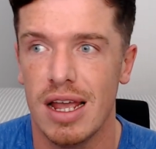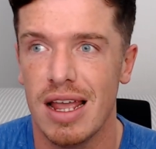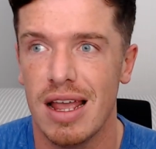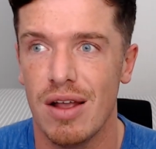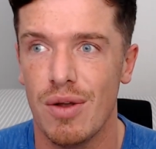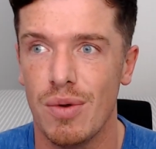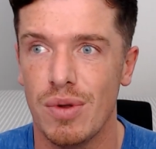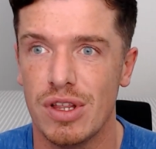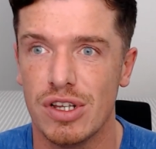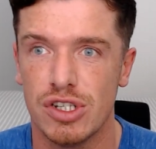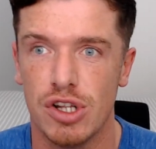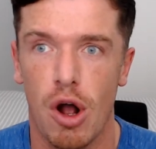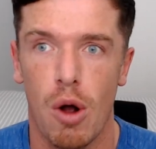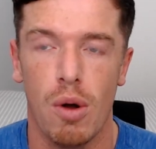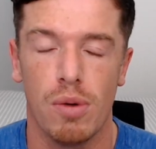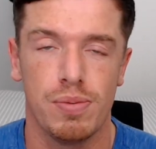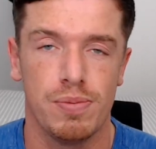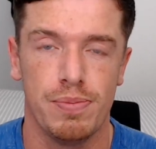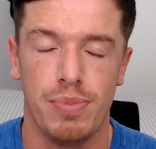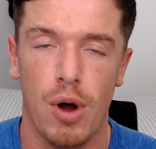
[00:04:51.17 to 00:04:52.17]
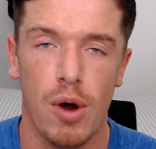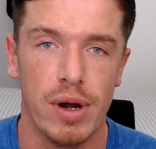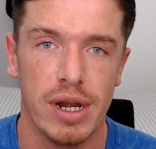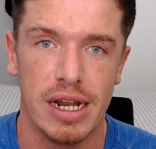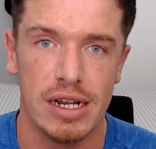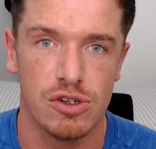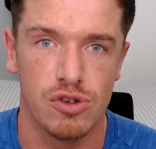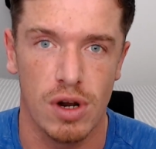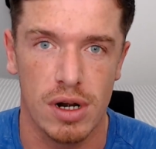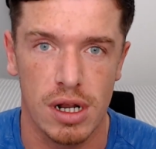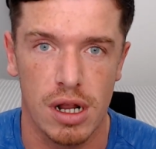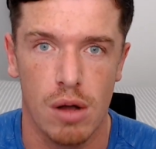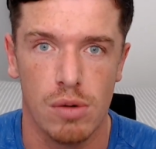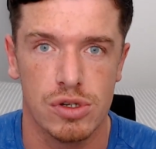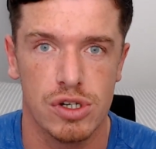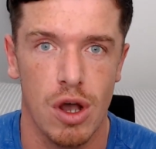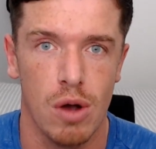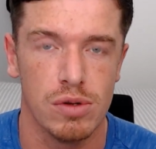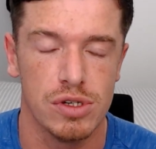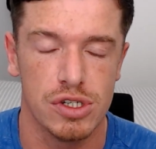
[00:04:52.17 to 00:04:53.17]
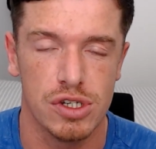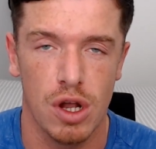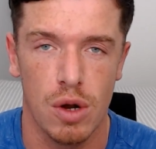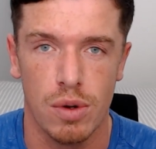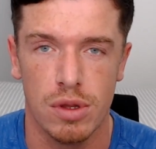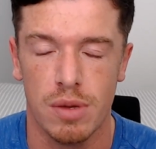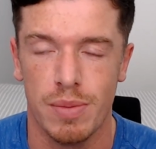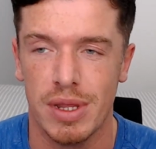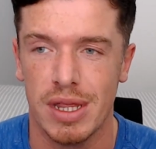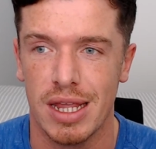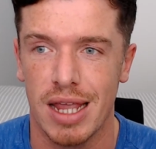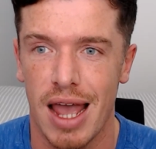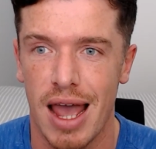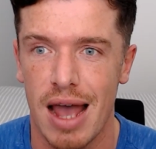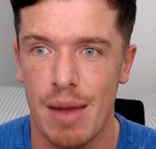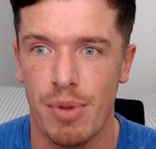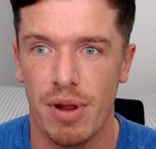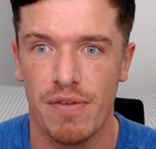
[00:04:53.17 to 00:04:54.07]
there's no point in trying to go toe-to-toe with them in the air.